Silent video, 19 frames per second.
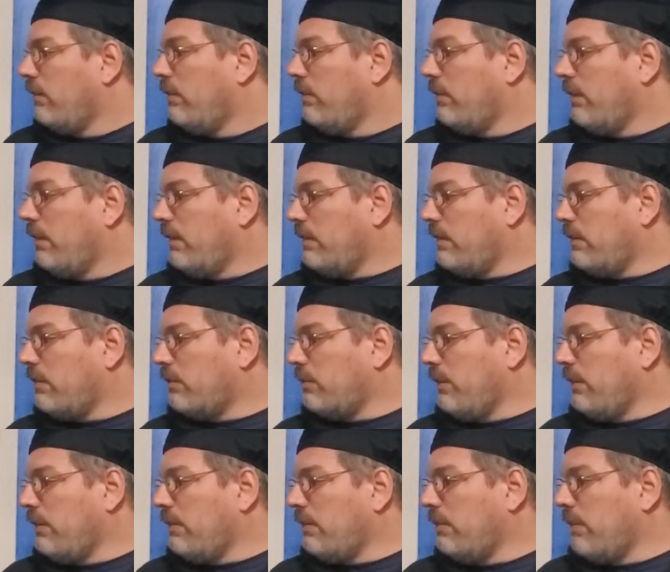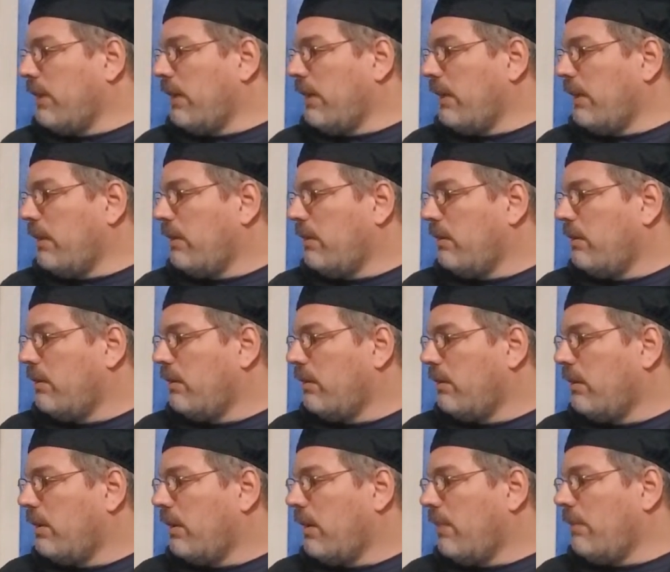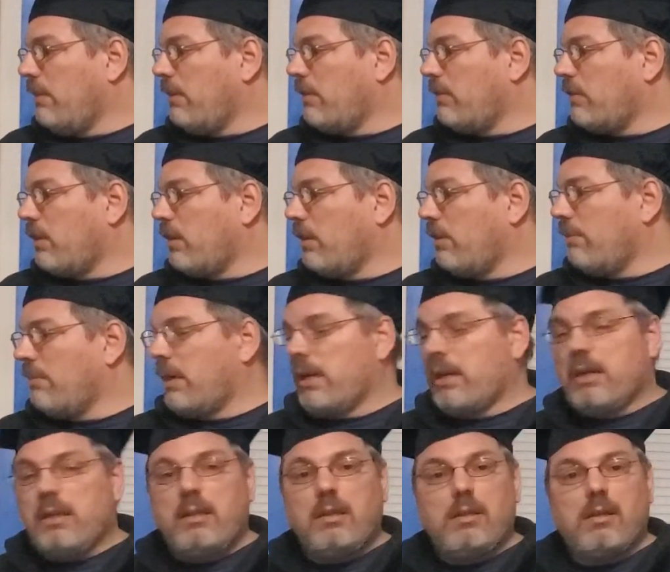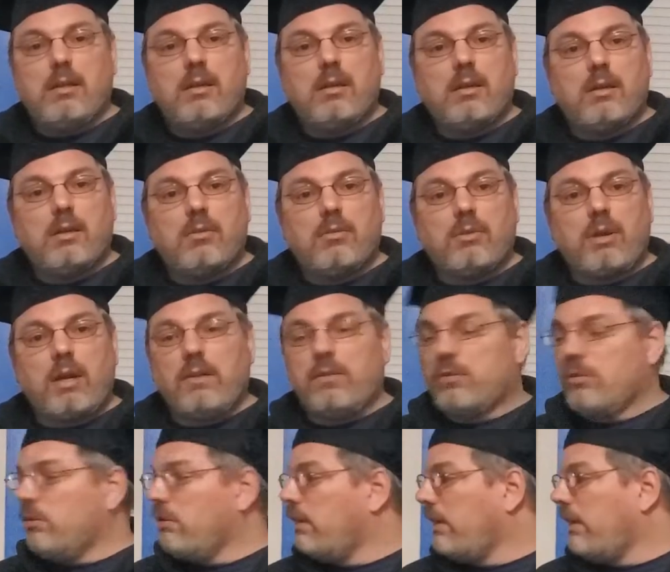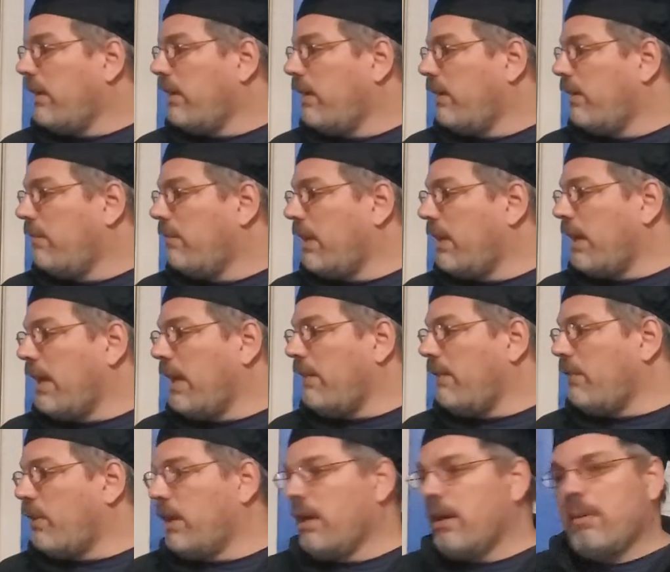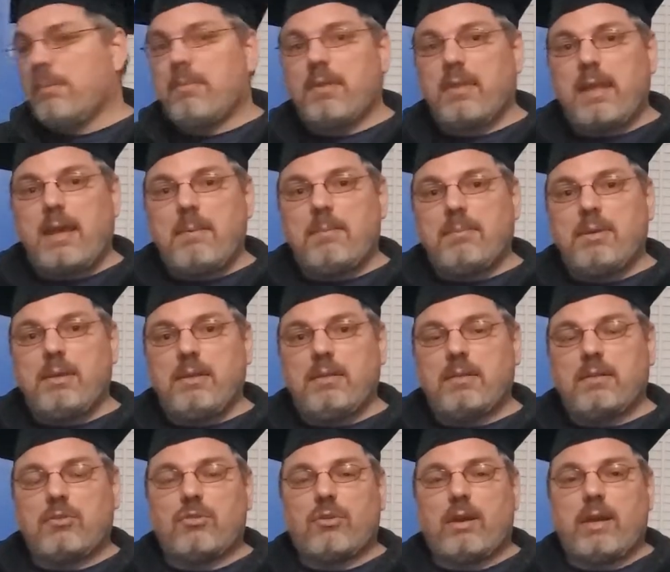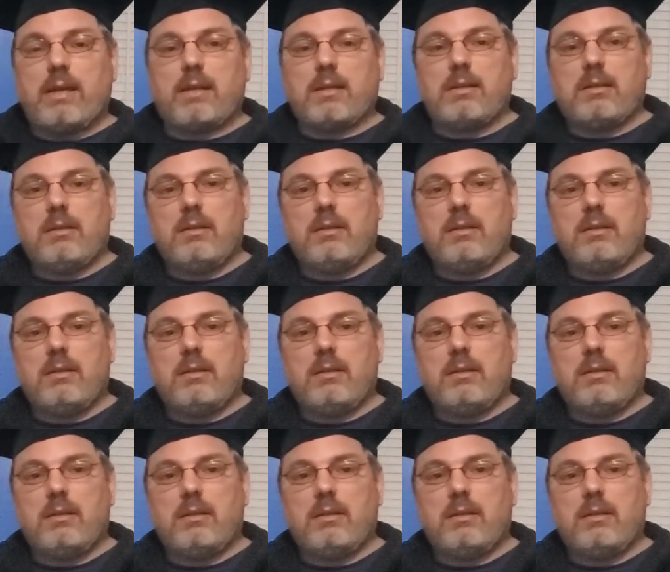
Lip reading: This is the reason why I'm going to start my riser about halfway up that piece of track.